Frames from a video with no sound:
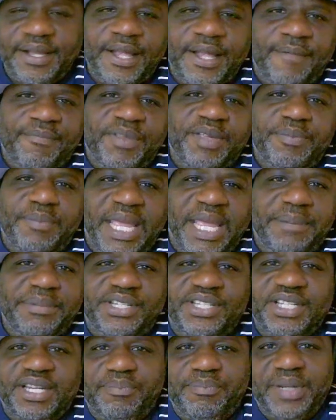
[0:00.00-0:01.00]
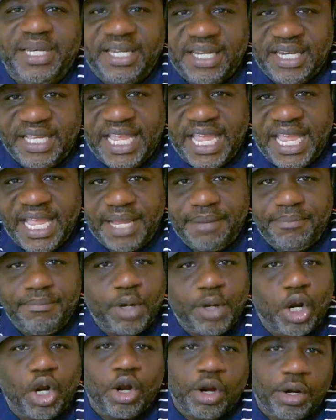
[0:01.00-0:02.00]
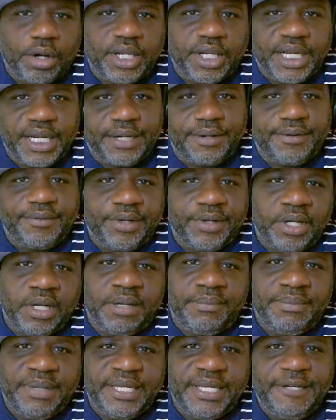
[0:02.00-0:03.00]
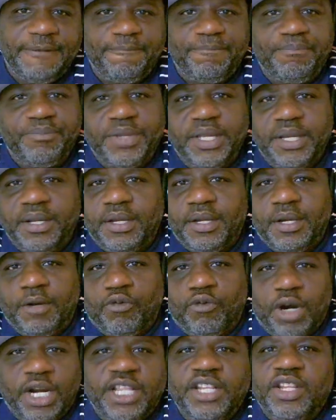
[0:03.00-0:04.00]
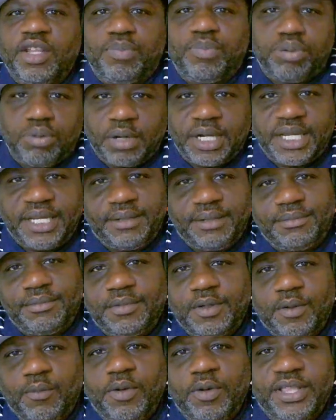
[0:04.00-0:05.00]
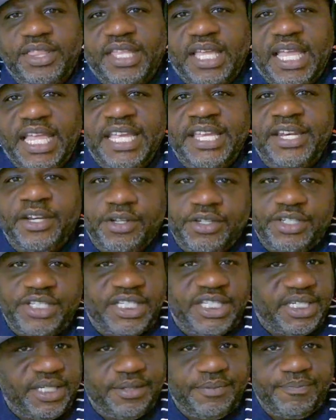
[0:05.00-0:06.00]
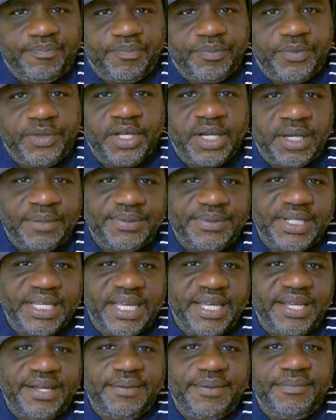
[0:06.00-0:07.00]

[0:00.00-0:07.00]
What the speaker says: He maybe should have been in the game earlier. You know what I mean? Running the point with energy. You know what I'm saying?